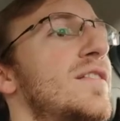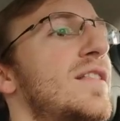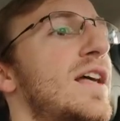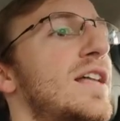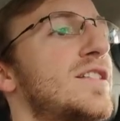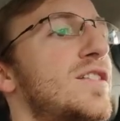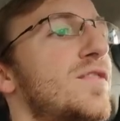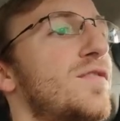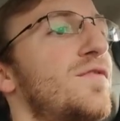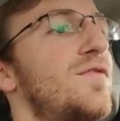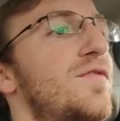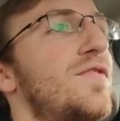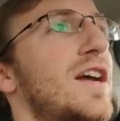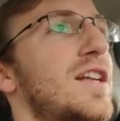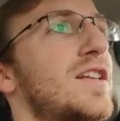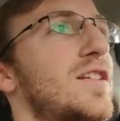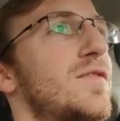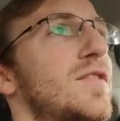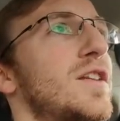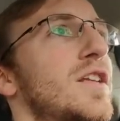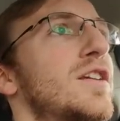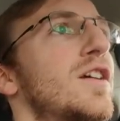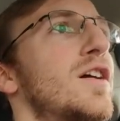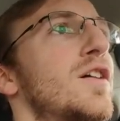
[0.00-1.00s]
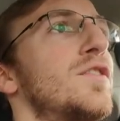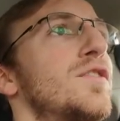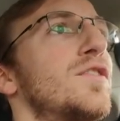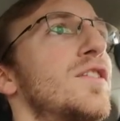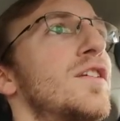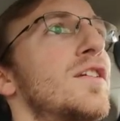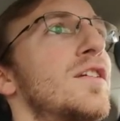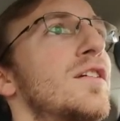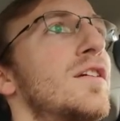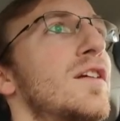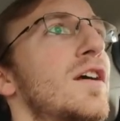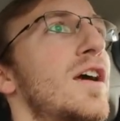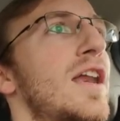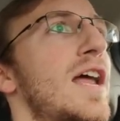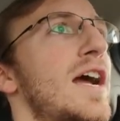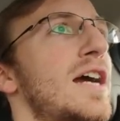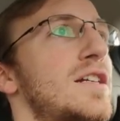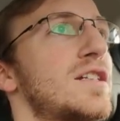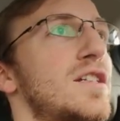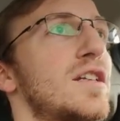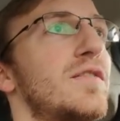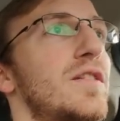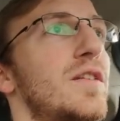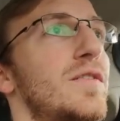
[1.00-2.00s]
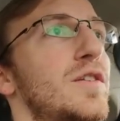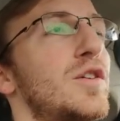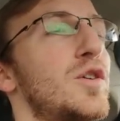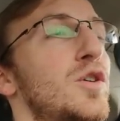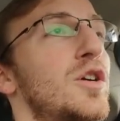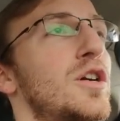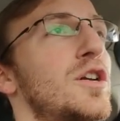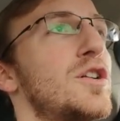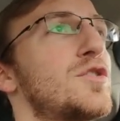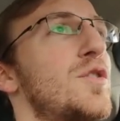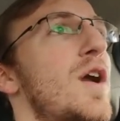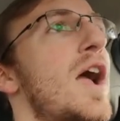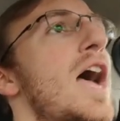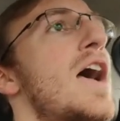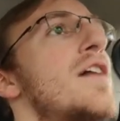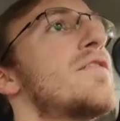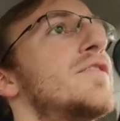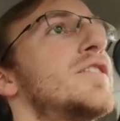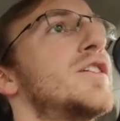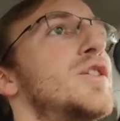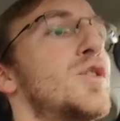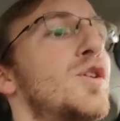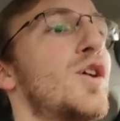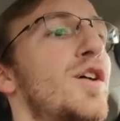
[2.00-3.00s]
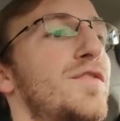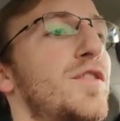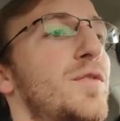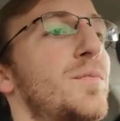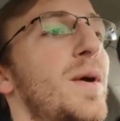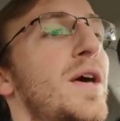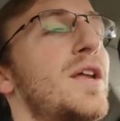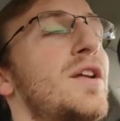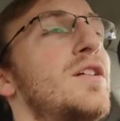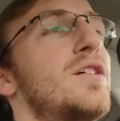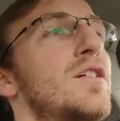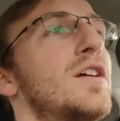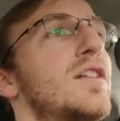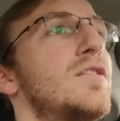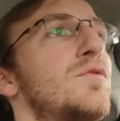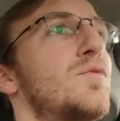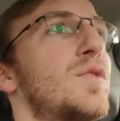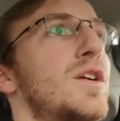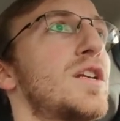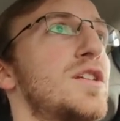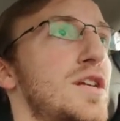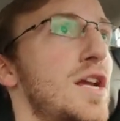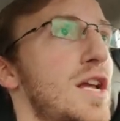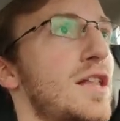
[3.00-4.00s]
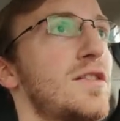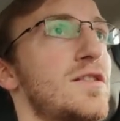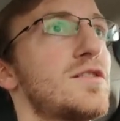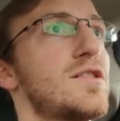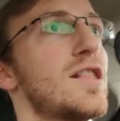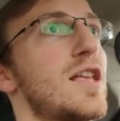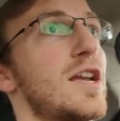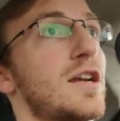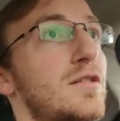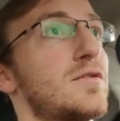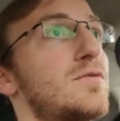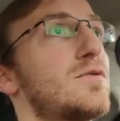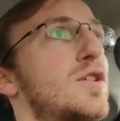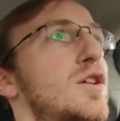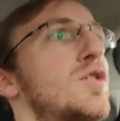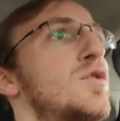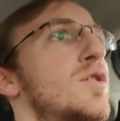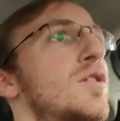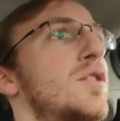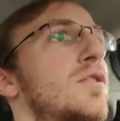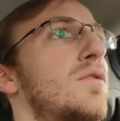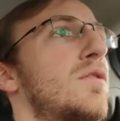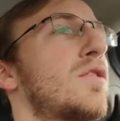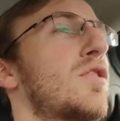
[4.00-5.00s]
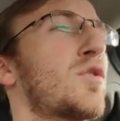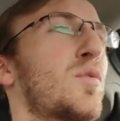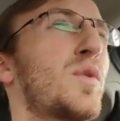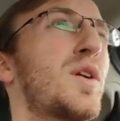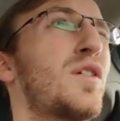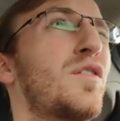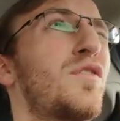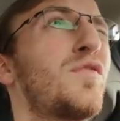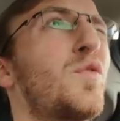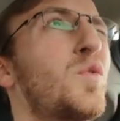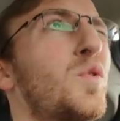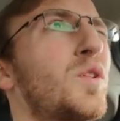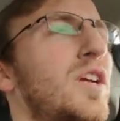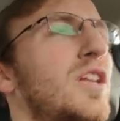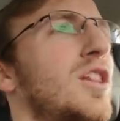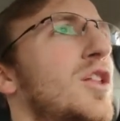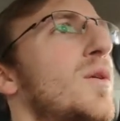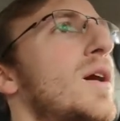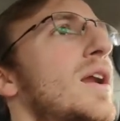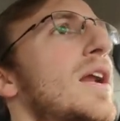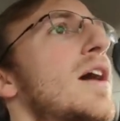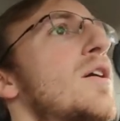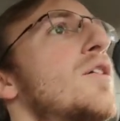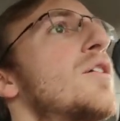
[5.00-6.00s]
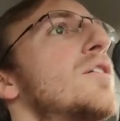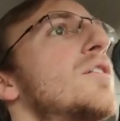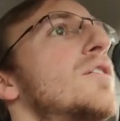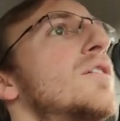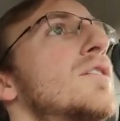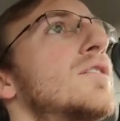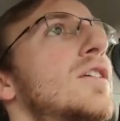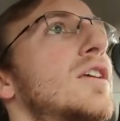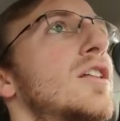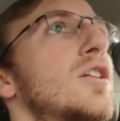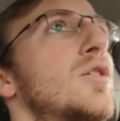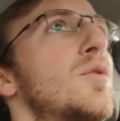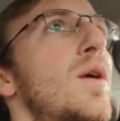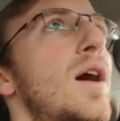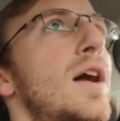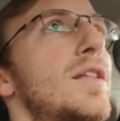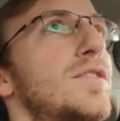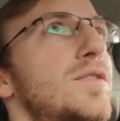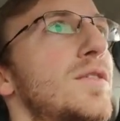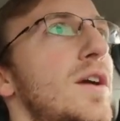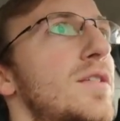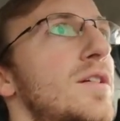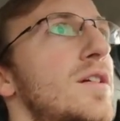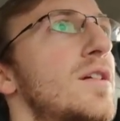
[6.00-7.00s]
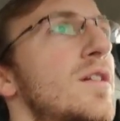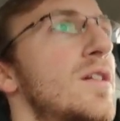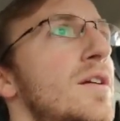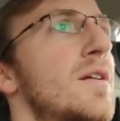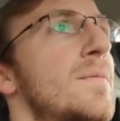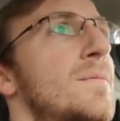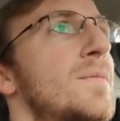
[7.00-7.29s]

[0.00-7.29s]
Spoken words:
That's effectively coasting. And actually, even if you are in drive and you are off the pedal, it regens like 2 or 3 or 4 kilowatts rather.